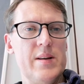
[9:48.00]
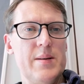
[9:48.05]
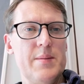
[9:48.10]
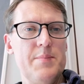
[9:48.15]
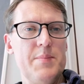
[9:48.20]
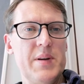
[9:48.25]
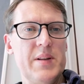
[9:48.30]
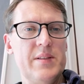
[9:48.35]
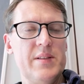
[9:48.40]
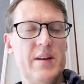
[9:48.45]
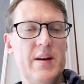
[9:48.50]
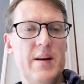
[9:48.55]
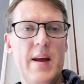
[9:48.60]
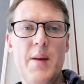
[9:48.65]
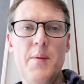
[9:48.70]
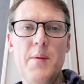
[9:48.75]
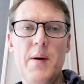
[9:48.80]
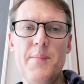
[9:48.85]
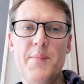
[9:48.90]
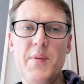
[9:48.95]
But
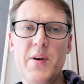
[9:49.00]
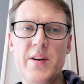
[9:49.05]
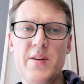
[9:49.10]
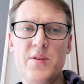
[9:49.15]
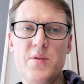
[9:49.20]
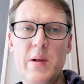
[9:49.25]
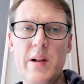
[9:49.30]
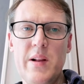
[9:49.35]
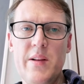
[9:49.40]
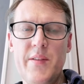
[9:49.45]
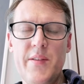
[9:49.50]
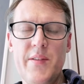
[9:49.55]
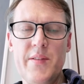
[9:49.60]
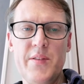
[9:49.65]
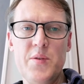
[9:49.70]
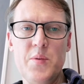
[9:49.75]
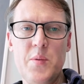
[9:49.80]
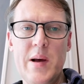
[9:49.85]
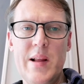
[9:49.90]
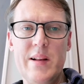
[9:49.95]
anyway, I'm not going to
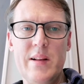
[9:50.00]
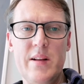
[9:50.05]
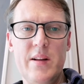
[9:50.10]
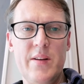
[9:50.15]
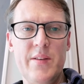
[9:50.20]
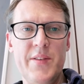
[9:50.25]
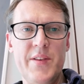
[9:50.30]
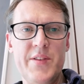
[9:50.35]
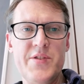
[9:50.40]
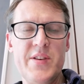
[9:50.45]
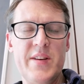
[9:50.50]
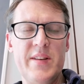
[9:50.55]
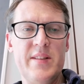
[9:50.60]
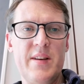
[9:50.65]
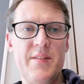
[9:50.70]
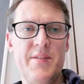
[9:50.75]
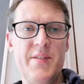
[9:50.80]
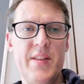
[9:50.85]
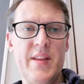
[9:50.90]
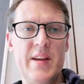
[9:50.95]
dwell on the
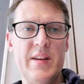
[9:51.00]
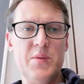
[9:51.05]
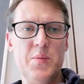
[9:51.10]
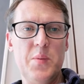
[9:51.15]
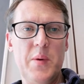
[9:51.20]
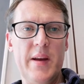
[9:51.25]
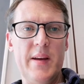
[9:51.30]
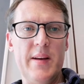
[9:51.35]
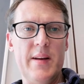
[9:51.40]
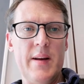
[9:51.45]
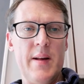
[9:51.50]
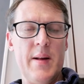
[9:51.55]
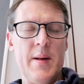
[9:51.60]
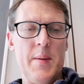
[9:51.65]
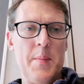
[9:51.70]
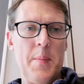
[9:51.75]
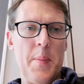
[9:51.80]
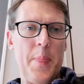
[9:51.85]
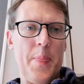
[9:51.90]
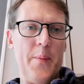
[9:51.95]
G7 this week.
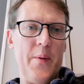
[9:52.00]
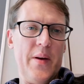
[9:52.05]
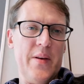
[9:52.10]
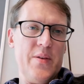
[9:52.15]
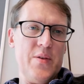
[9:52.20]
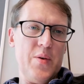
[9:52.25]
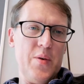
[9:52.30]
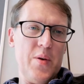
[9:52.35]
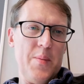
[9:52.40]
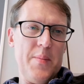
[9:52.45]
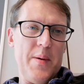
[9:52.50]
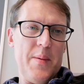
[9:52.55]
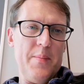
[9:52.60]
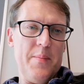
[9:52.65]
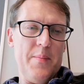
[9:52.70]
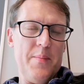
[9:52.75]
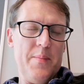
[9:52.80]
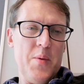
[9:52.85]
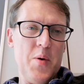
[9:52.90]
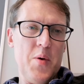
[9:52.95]
We can talk a bit
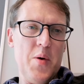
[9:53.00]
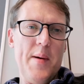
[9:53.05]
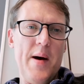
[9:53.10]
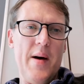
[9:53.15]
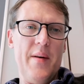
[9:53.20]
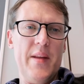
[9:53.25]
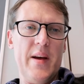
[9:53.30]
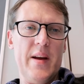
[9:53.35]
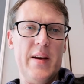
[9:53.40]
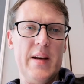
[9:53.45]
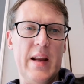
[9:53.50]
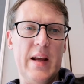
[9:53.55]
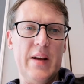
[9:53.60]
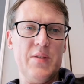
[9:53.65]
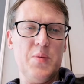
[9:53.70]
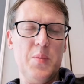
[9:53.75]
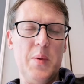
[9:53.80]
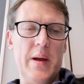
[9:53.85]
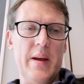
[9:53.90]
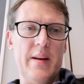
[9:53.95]
more about that
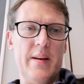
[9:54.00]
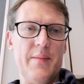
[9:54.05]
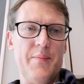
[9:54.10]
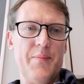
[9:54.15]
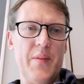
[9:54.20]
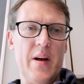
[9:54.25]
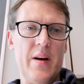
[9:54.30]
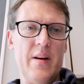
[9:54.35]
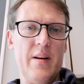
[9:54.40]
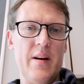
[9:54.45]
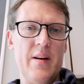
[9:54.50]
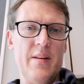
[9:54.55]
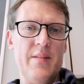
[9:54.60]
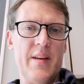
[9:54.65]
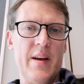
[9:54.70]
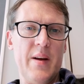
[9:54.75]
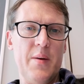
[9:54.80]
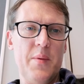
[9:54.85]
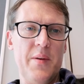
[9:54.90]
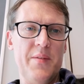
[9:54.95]
next week. I
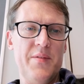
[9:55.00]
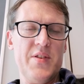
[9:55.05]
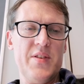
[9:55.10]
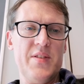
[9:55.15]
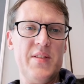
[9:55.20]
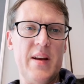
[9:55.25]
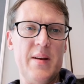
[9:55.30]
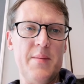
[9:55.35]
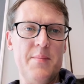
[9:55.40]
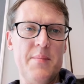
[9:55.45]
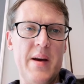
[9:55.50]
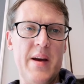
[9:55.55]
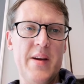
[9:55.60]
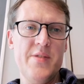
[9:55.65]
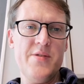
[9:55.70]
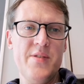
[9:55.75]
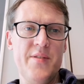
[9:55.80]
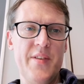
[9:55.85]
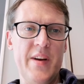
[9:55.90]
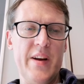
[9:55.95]
think we've just had a
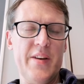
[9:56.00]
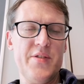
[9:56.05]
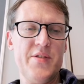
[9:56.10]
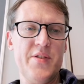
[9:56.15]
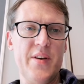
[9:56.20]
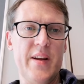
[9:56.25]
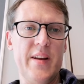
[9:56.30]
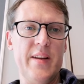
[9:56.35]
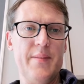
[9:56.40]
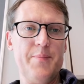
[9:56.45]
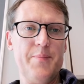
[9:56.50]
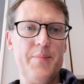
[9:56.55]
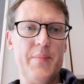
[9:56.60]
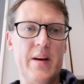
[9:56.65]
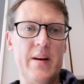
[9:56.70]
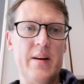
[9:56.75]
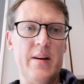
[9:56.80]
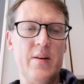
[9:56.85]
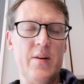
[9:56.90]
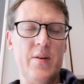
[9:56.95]
major victory
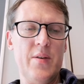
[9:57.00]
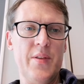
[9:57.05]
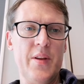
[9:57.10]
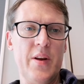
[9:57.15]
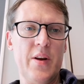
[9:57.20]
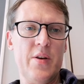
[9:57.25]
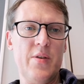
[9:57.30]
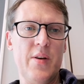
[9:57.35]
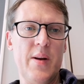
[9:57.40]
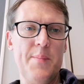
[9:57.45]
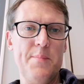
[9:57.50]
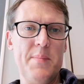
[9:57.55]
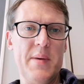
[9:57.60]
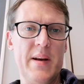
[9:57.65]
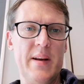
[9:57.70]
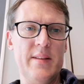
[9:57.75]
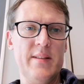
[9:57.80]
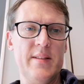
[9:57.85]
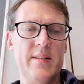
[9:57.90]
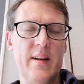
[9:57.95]
on the Korean
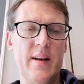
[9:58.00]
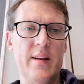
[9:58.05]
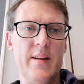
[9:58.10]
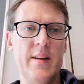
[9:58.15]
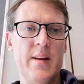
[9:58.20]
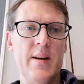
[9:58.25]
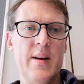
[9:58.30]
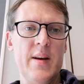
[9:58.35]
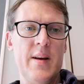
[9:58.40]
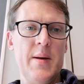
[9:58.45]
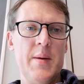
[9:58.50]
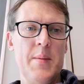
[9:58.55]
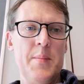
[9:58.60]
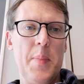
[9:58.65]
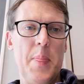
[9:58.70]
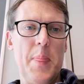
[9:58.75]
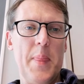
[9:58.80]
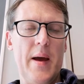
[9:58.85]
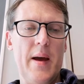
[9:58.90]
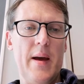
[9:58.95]
Peninsula,
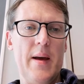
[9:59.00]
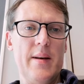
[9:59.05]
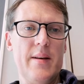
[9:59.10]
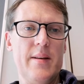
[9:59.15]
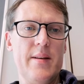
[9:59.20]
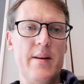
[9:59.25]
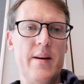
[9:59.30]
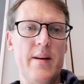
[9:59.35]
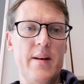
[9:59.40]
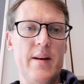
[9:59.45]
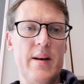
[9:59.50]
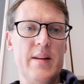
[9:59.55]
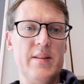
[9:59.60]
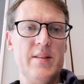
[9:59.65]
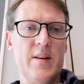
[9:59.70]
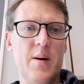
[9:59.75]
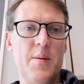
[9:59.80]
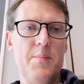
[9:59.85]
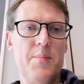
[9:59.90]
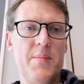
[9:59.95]
and let's
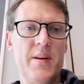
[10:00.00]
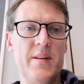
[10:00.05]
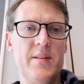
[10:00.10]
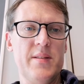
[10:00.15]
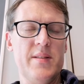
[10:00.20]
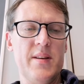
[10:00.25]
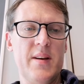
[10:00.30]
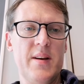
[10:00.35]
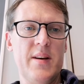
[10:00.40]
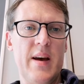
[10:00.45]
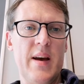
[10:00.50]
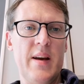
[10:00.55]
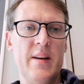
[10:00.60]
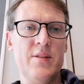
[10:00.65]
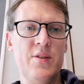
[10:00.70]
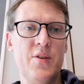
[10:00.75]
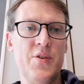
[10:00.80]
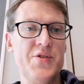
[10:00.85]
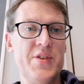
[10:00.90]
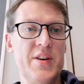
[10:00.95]
hope that
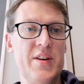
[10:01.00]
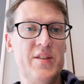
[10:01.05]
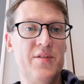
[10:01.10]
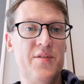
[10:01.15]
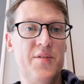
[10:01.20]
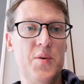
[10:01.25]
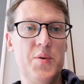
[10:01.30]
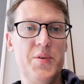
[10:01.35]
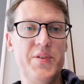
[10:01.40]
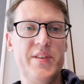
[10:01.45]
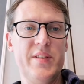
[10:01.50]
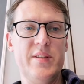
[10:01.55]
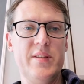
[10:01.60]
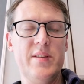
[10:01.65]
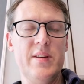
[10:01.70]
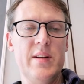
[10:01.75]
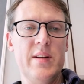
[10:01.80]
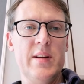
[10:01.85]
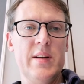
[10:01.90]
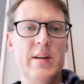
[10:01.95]
exogenous forces
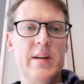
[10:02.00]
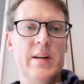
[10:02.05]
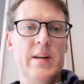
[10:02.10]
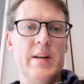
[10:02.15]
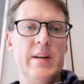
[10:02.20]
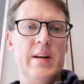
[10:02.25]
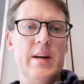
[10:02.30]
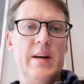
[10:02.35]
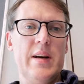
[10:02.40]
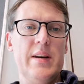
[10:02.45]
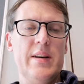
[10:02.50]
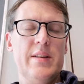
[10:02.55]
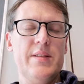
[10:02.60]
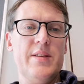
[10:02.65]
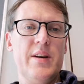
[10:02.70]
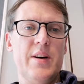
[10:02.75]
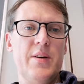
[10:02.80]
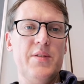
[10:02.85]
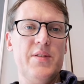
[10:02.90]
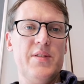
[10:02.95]

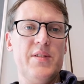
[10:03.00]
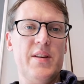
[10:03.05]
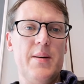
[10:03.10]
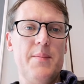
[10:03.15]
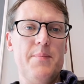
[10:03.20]
don't